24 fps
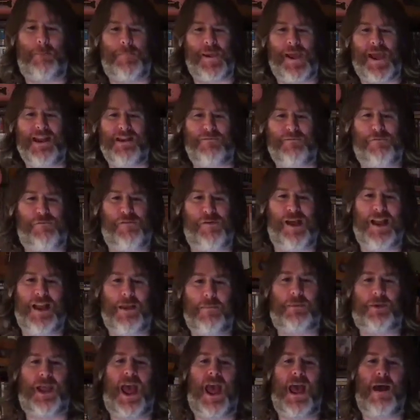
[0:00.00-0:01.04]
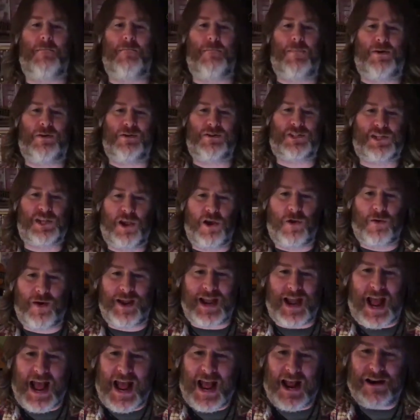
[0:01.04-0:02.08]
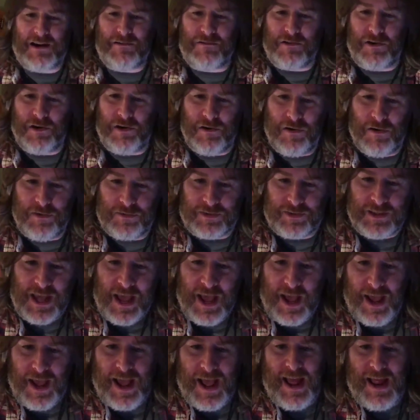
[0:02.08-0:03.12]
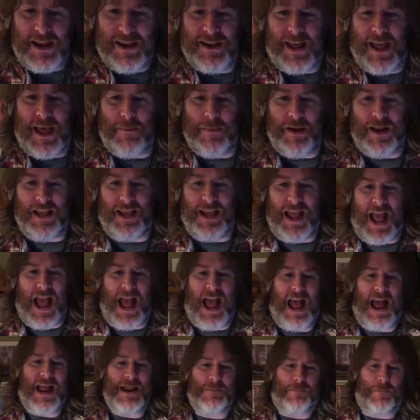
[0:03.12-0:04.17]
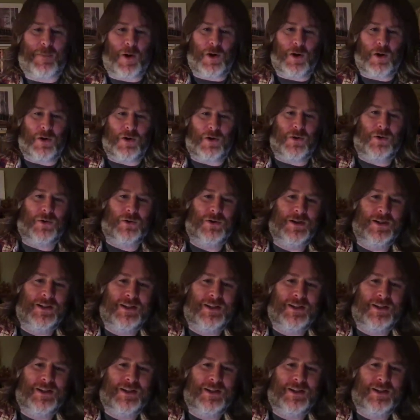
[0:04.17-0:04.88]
beat Philip Campbell to it, and Ruth and Emily and Paul.